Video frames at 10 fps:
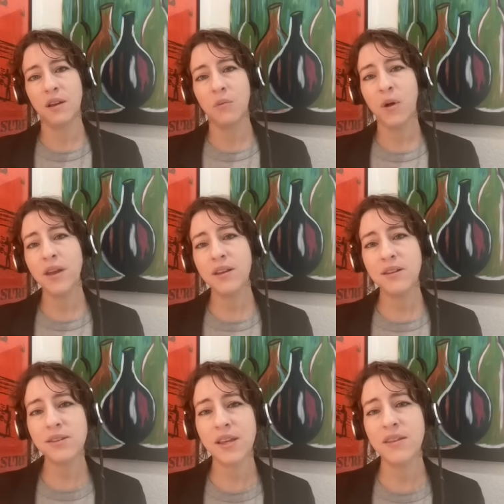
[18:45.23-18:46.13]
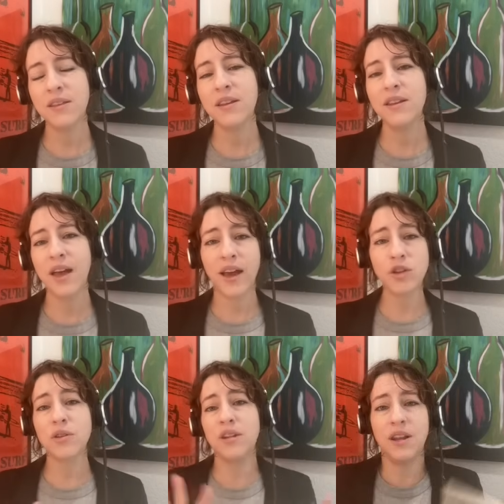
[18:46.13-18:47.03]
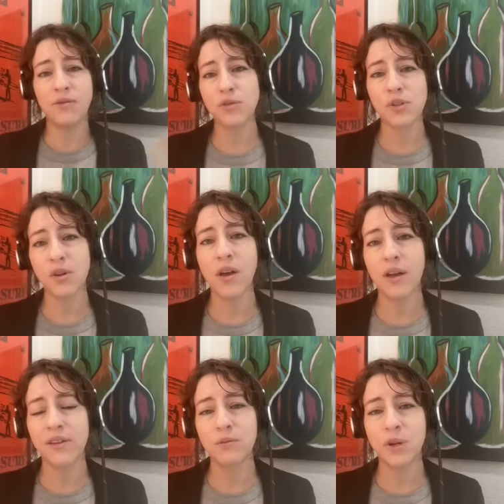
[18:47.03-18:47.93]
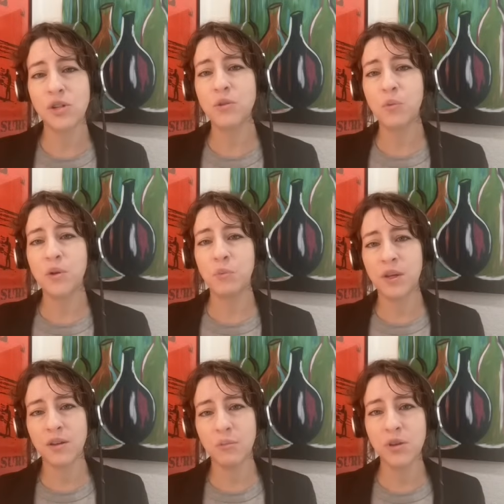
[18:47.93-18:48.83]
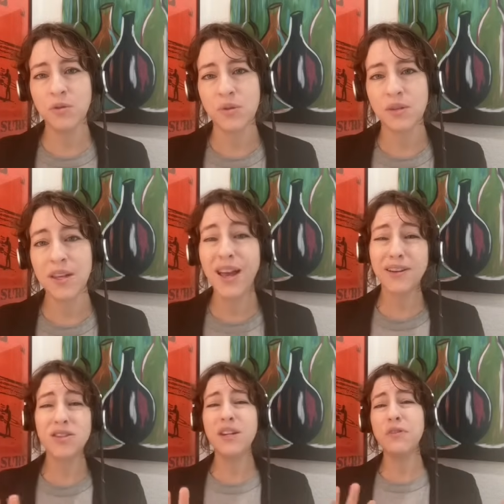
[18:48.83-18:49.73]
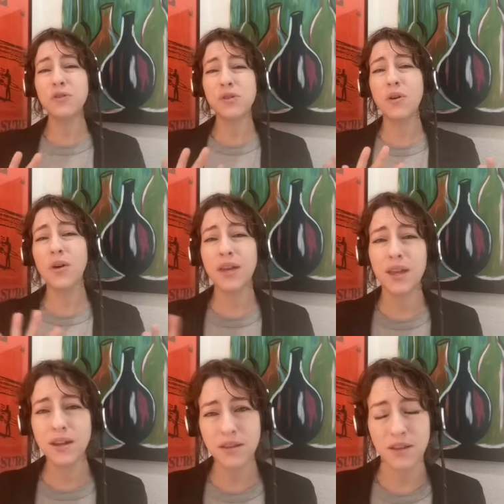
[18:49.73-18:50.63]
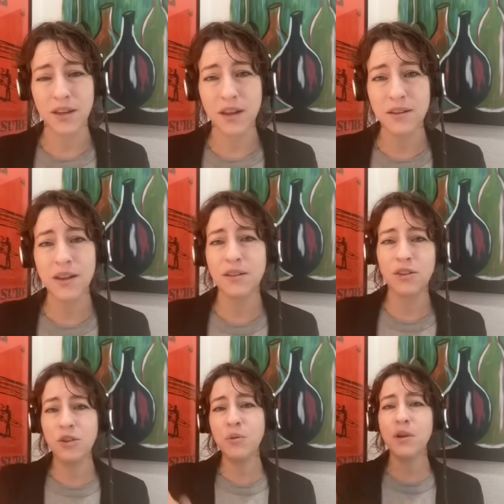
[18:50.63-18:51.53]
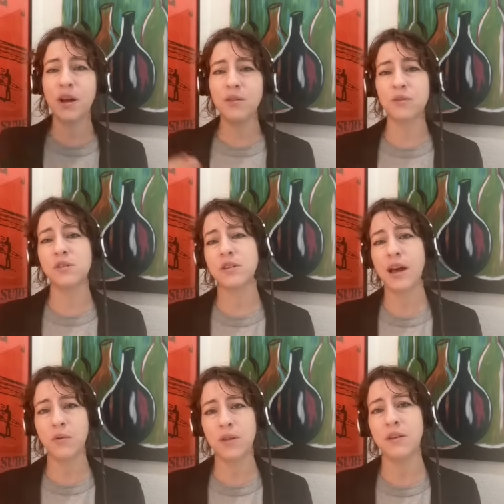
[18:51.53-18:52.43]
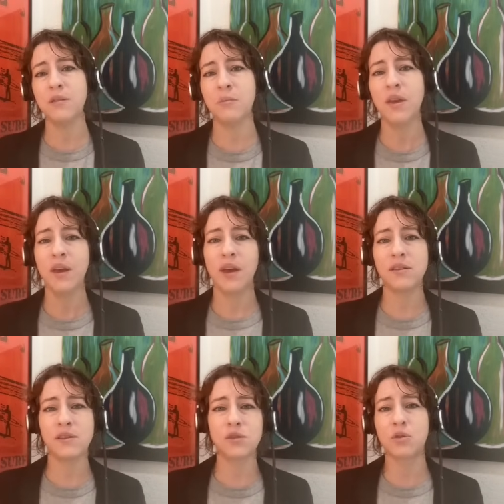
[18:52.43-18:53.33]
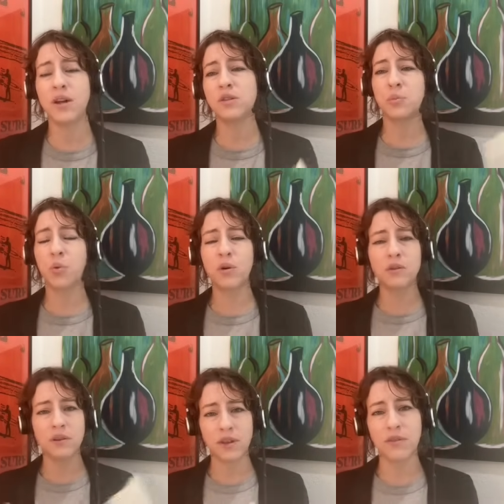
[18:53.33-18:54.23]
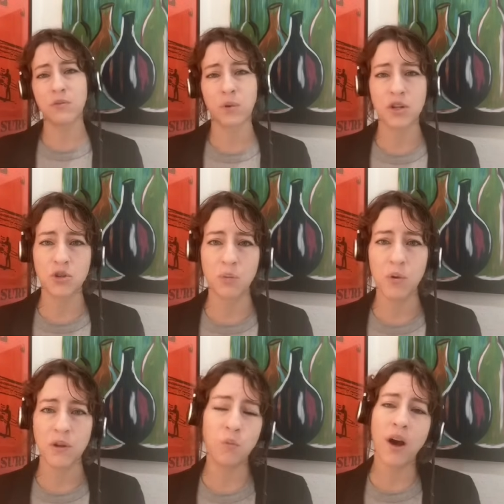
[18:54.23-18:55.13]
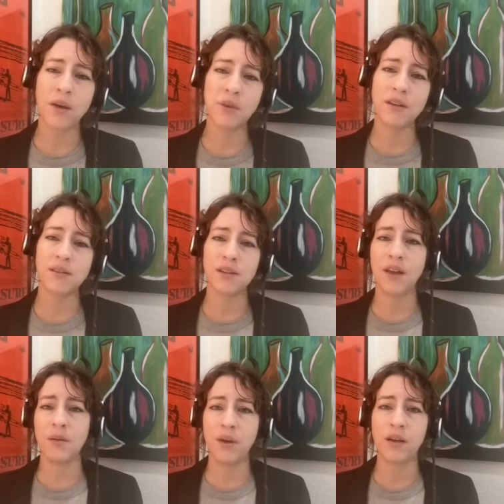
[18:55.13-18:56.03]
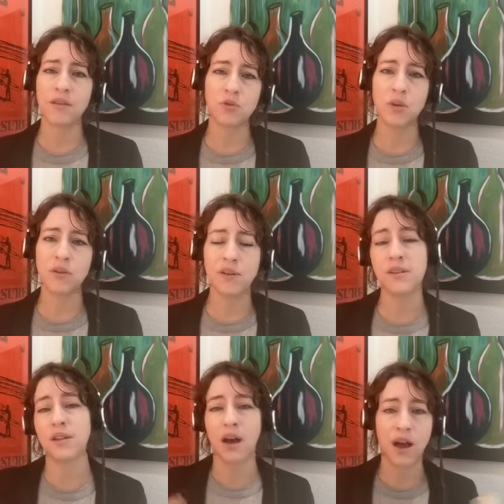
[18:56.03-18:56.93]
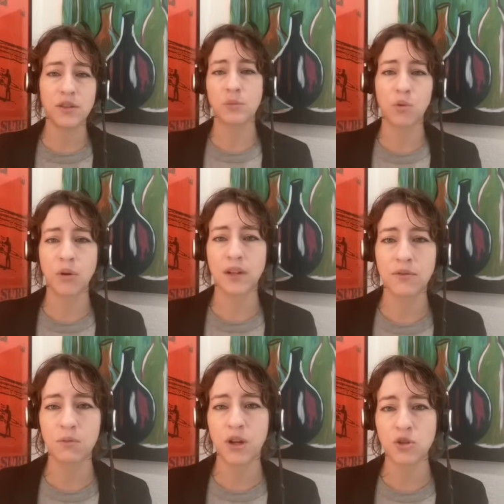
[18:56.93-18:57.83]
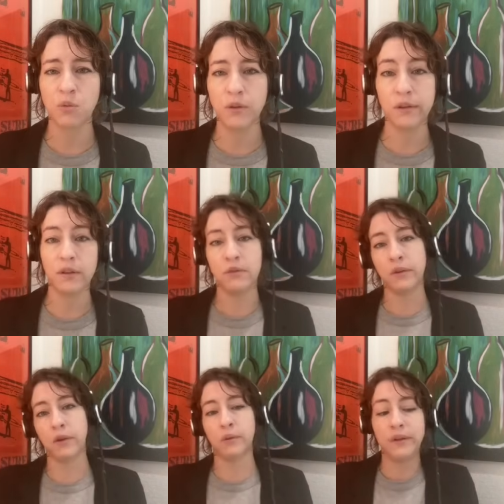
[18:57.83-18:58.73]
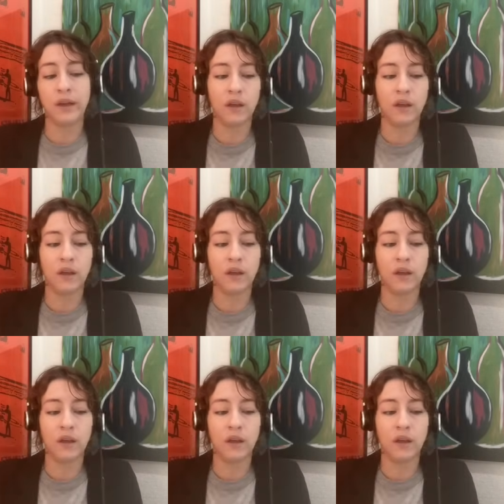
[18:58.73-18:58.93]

why did he say that he actually never saw Evan Rachel Wood being abused? He actually never saw anything, and yet you and others tout him as this great supporter of Evan Rachel Wood. Why? Because he came out on Twitter and he said, "I support Evan Rachel Wood," even though, yeah,